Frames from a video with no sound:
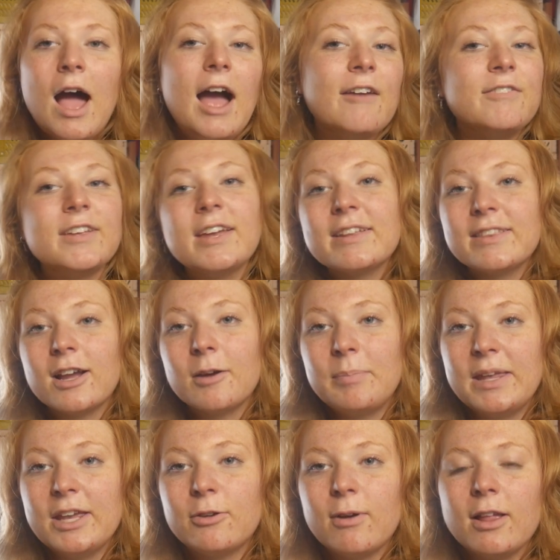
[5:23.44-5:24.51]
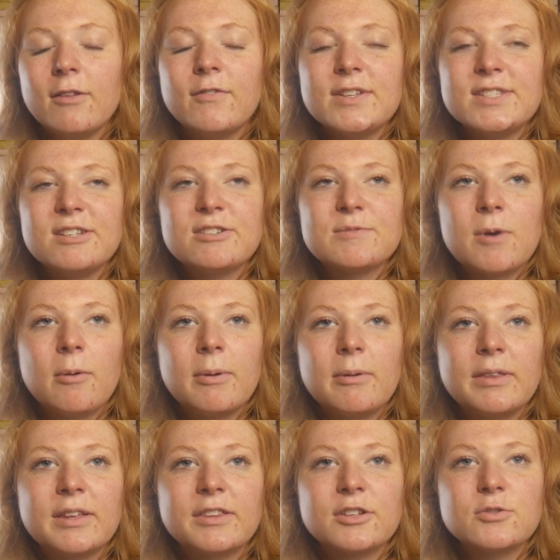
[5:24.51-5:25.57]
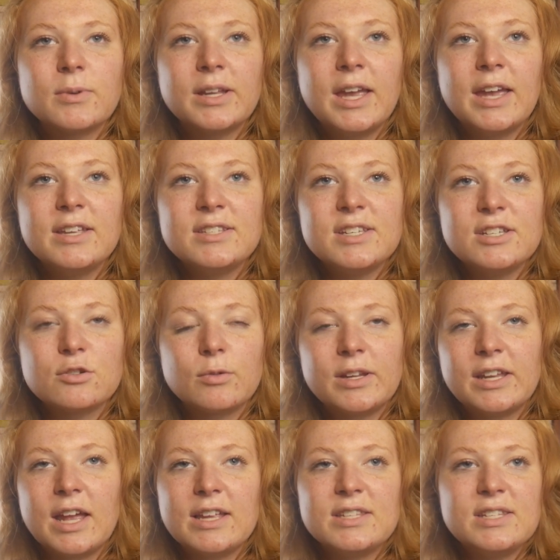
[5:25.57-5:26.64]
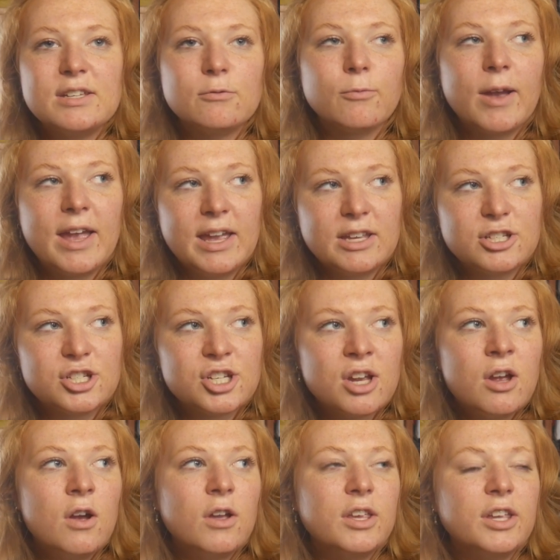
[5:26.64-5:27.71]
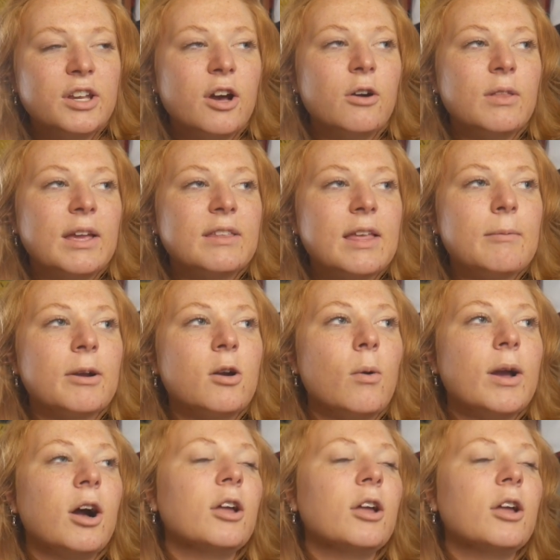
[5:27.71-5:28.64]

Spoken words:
I feel like their peak relevancy was probably on like the 2018-2019 range. You know, like they were going